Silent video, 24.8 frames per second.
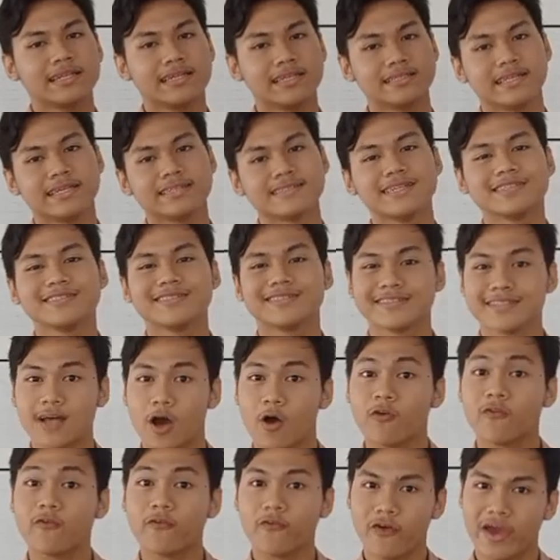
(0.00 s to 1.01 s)
This is a
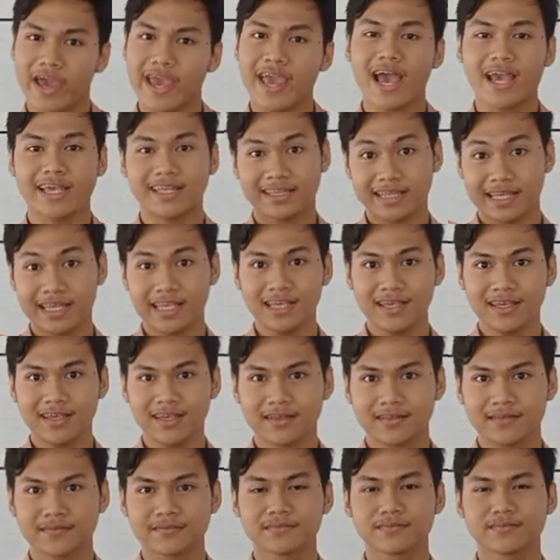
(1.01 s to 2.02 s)
soft way, I
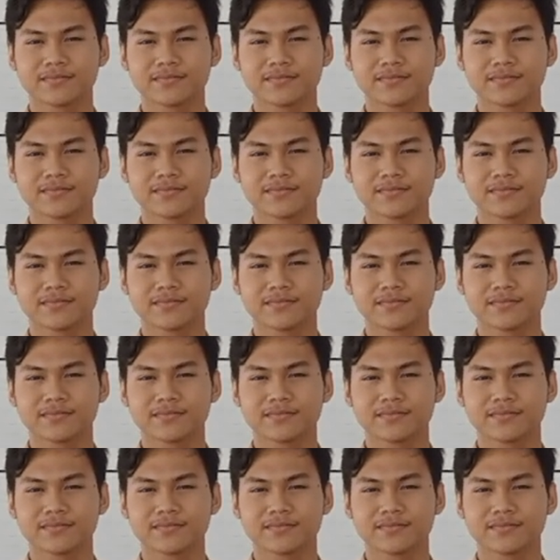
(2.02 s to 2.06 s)
think.